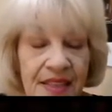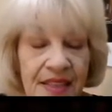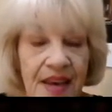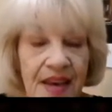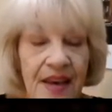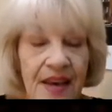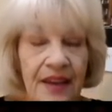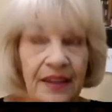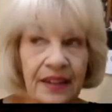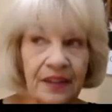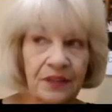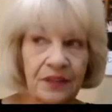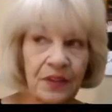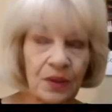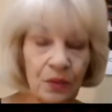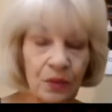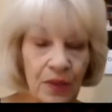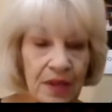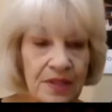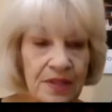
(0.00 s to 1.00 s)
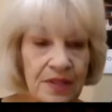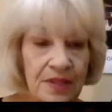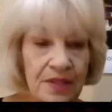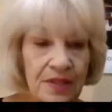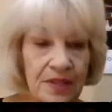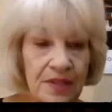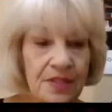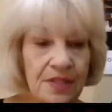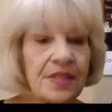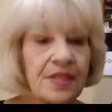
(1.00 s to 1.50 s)
that even the ones
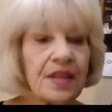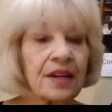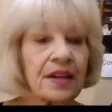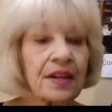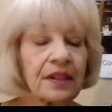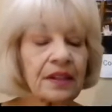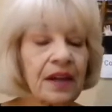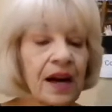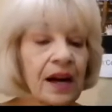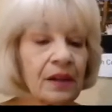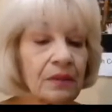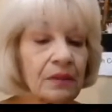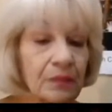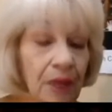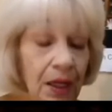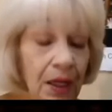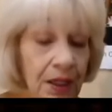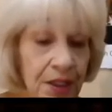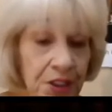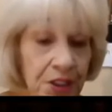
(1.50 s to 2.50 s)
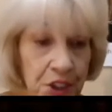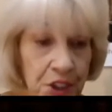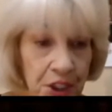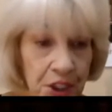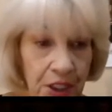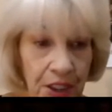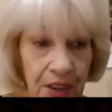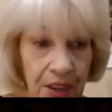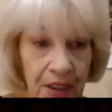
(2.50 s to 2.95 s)
that are out marching,